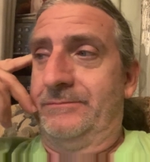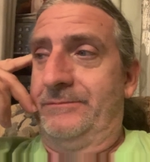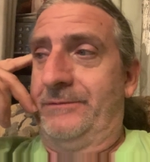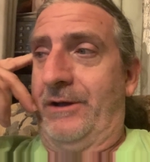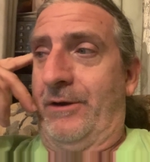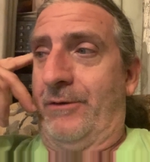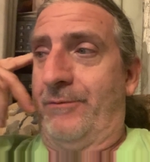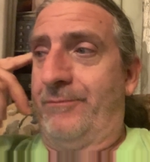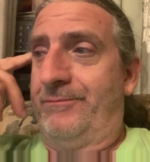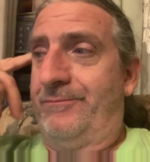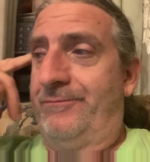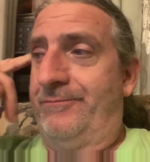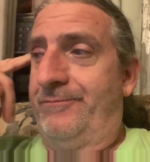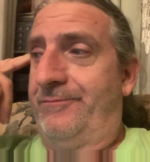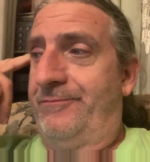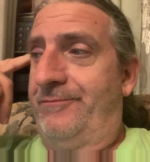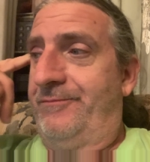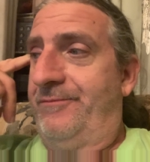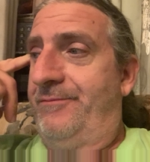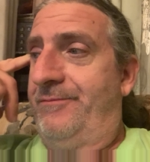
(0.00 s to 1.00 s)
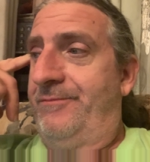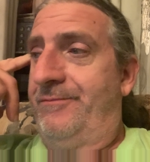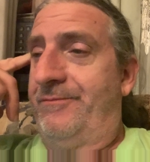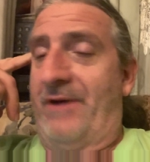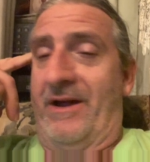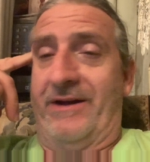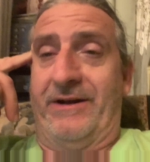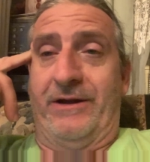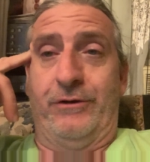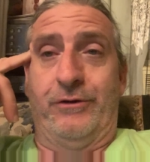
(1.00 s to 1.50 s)
you know,
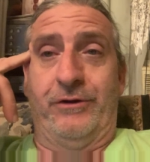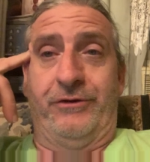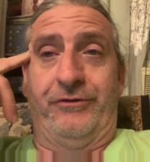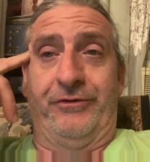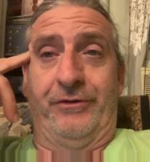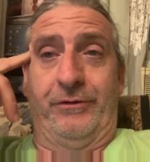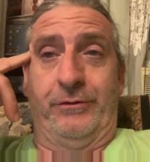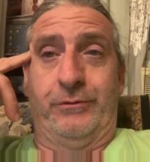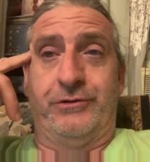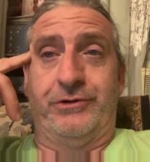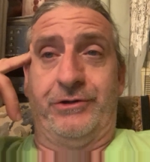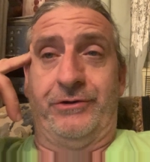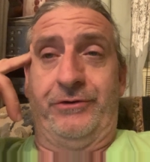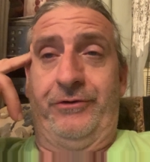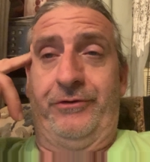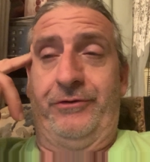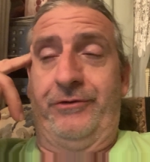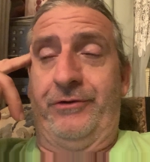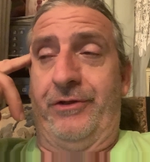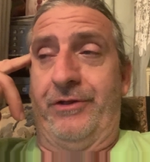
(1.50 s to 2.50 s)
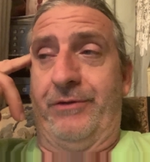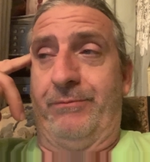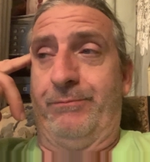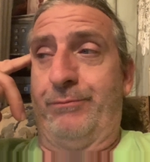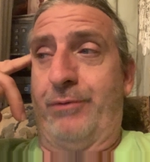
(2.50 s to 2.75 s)
finding good solutions to the